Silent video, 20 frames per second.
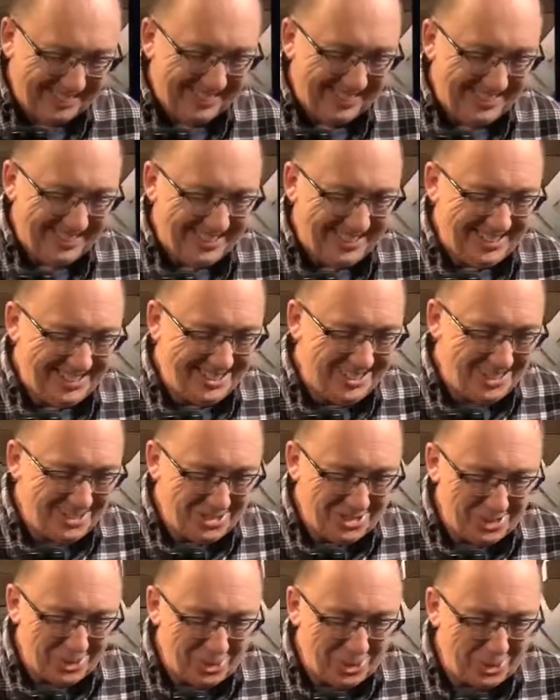He says, in
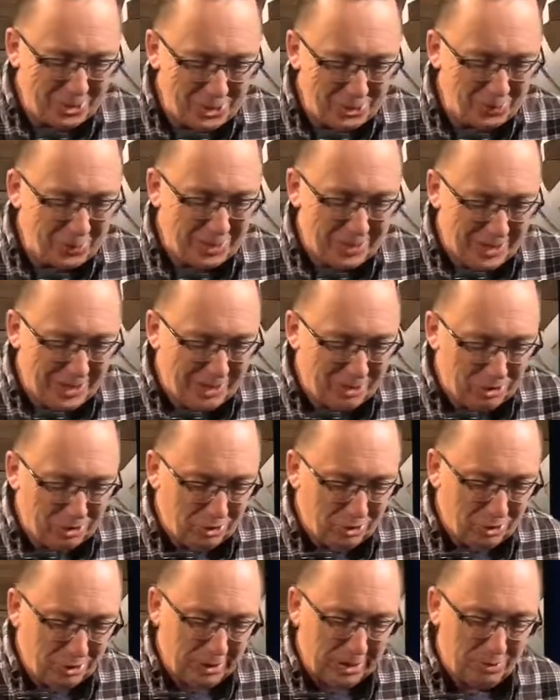all your
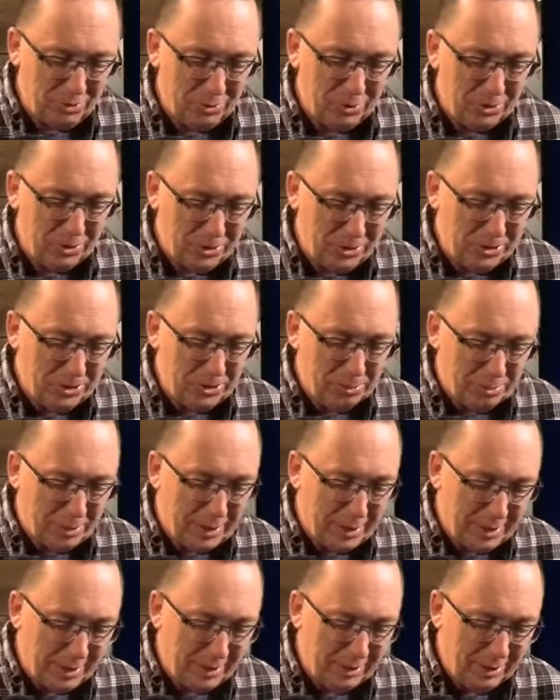relationships and all your
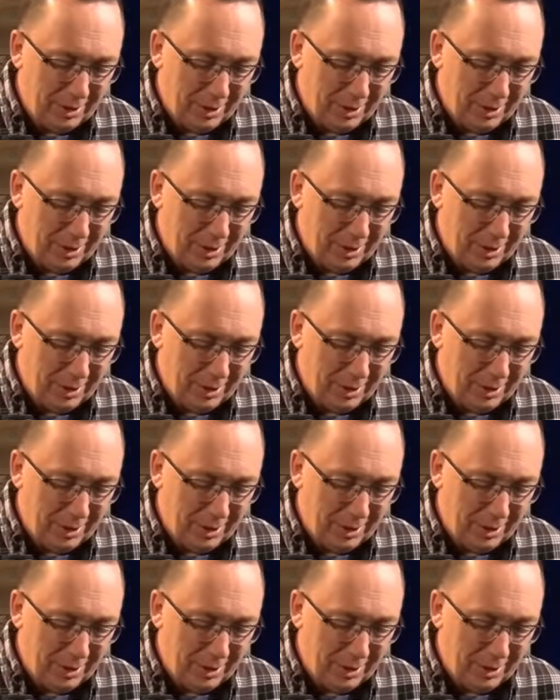mind